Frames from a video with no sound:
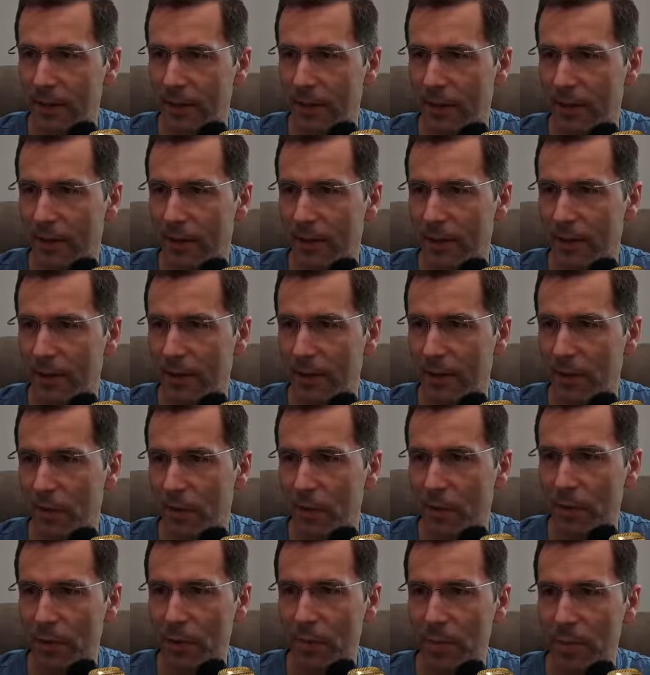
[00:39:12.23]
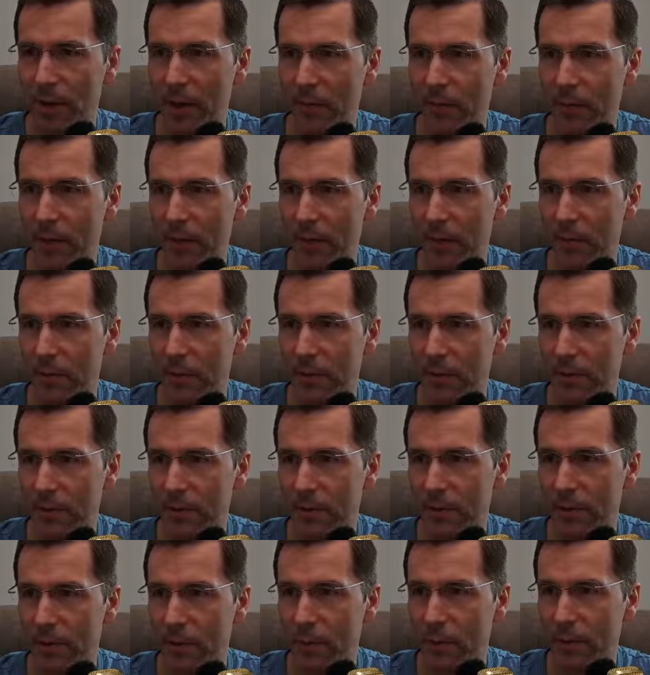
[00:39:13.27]
What power
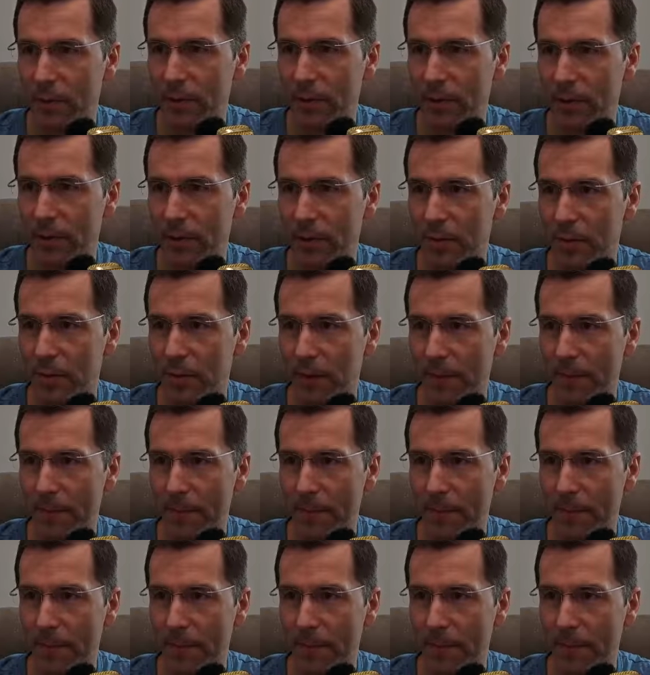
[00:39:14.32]
limit will it